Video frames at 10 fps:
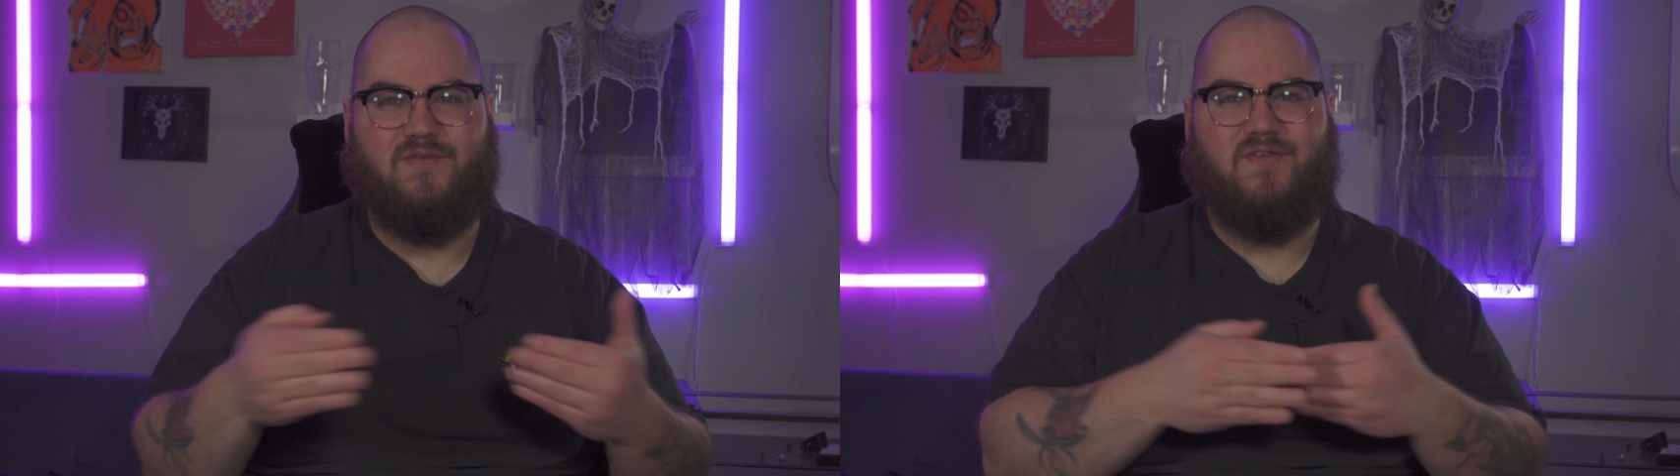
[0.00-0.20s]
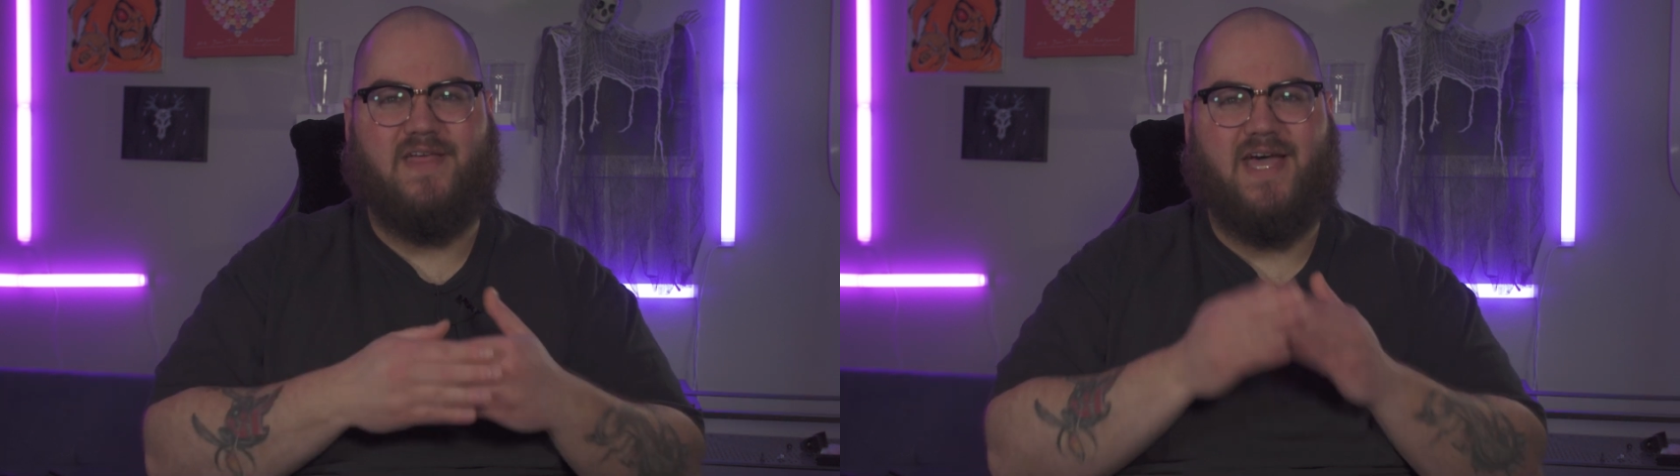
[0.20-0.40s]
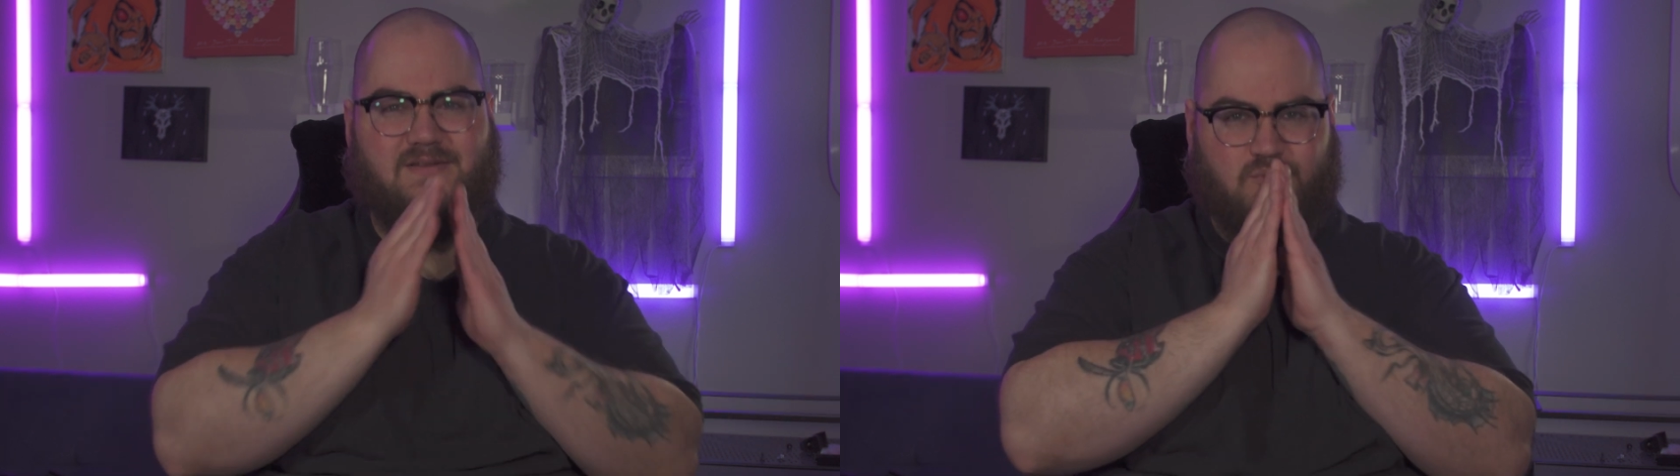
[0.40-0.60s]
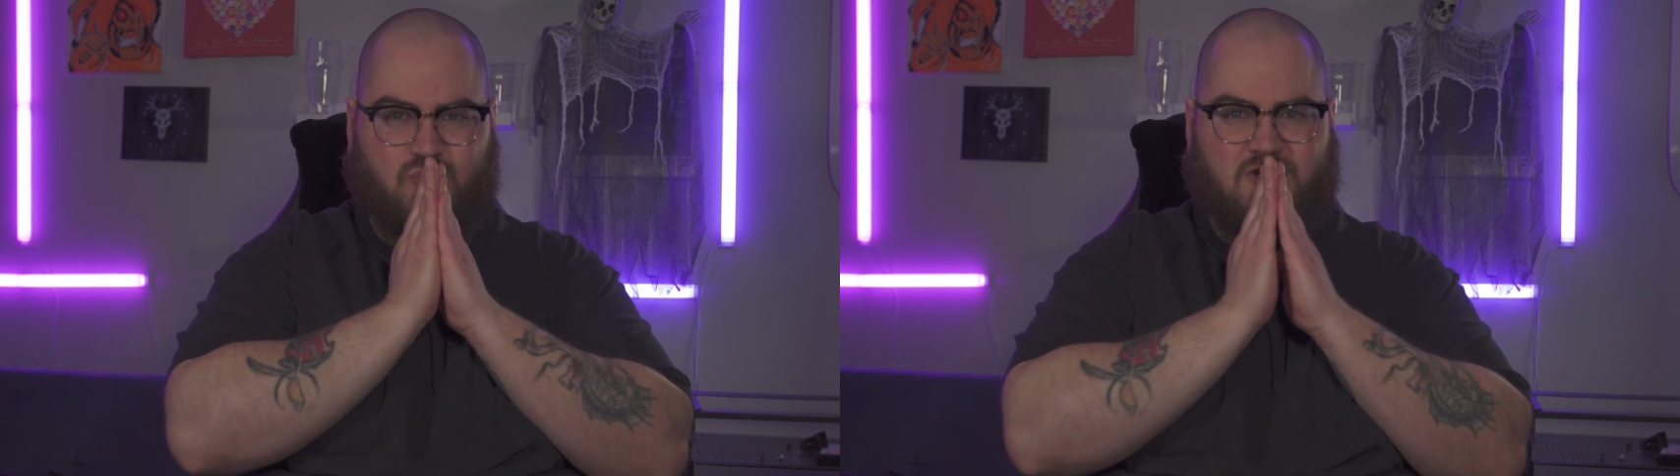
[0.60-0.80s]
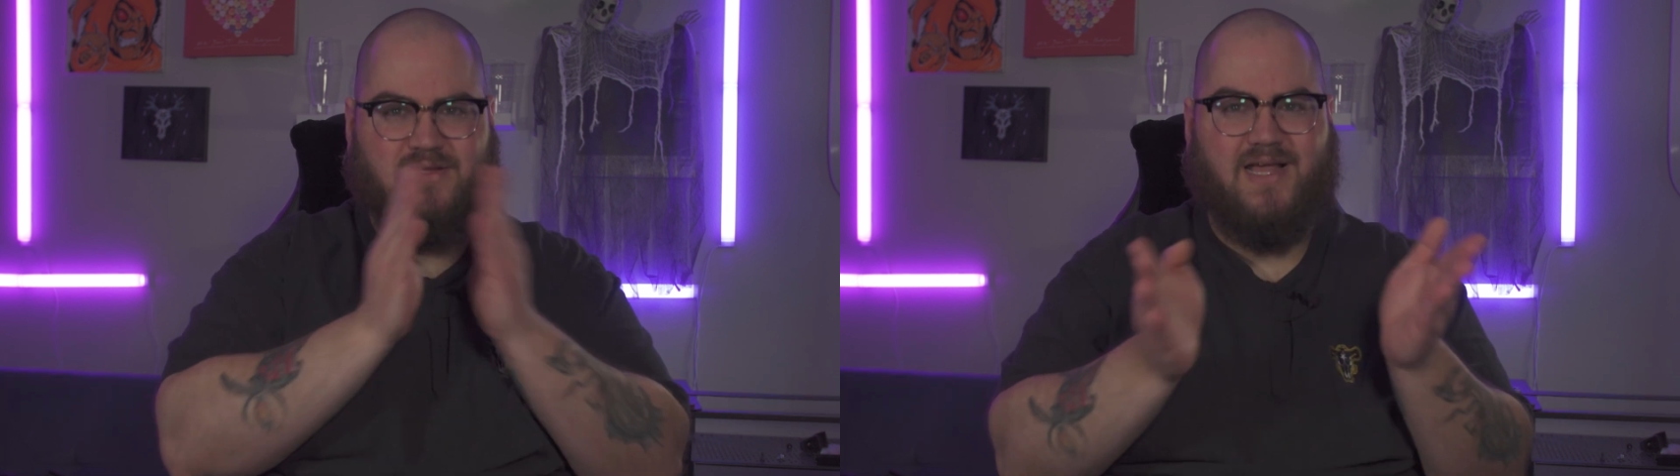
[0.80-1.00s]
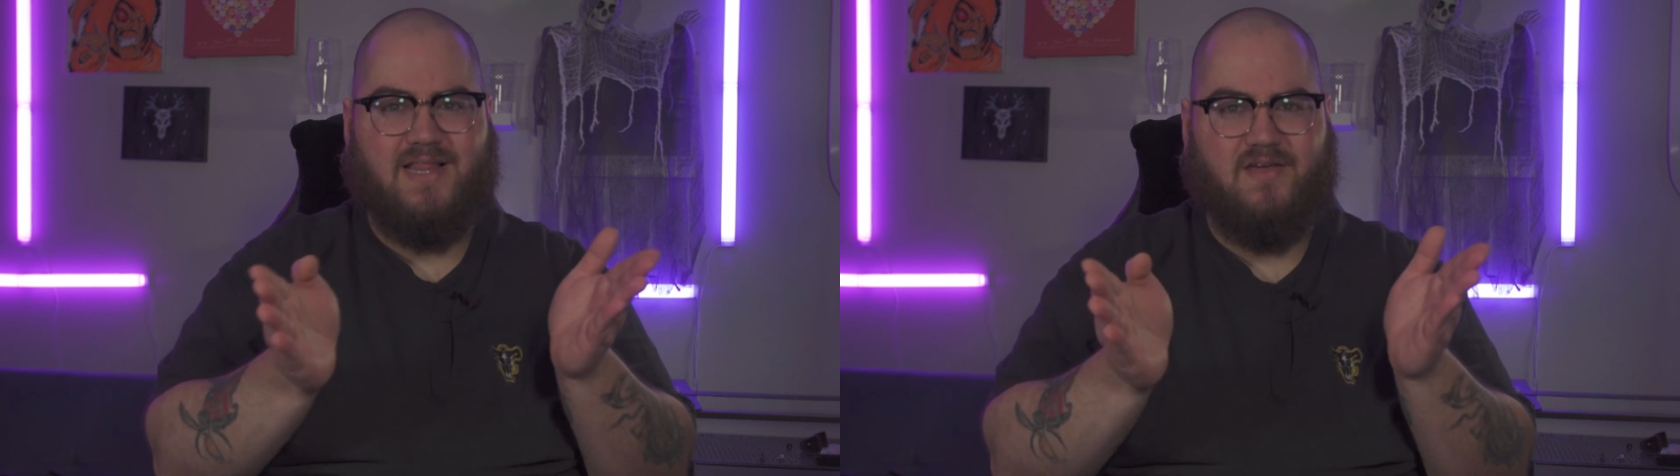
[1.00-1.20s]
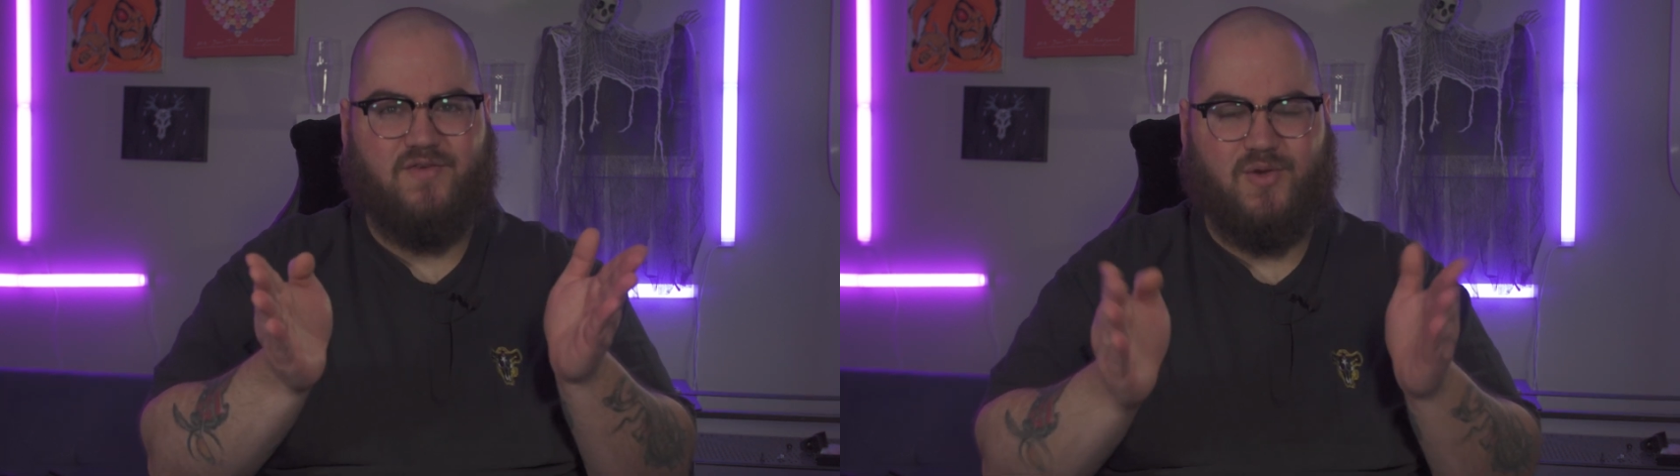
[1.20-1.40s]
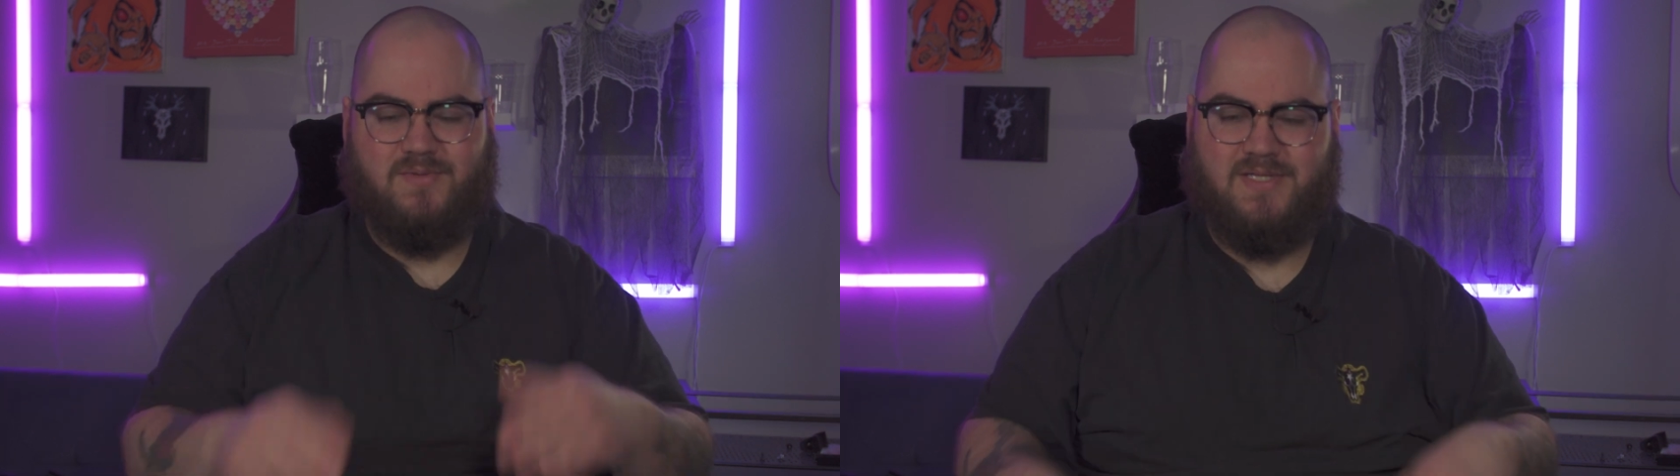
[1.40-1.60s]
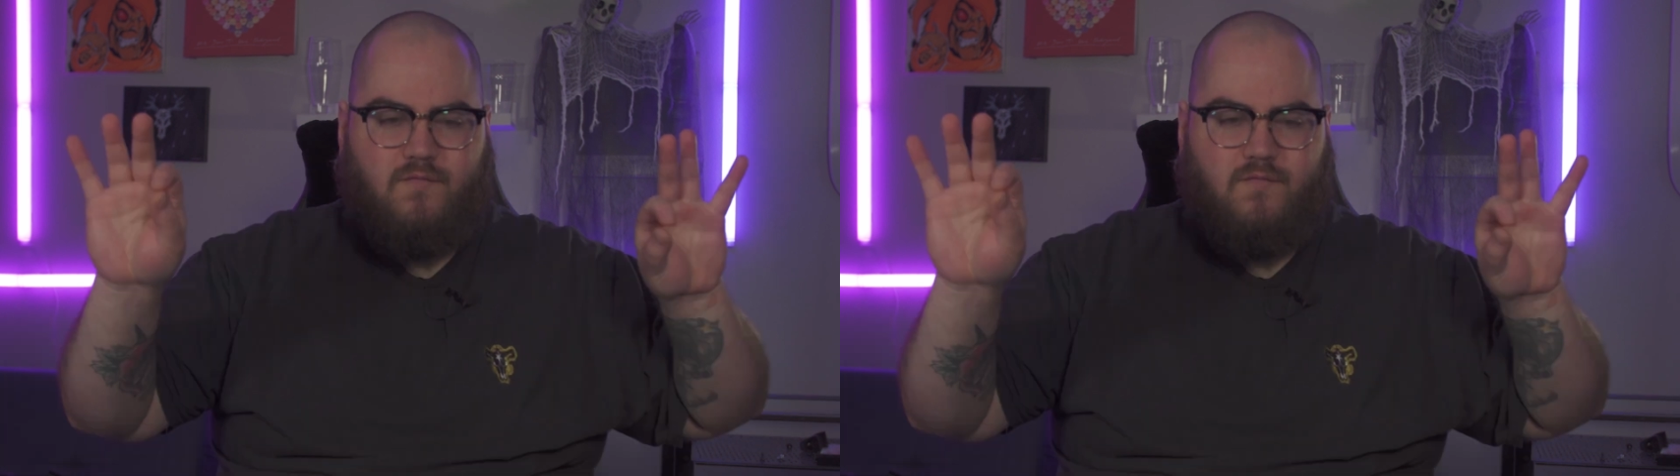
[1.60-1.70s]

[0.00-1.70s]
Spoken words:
and for that, I love you.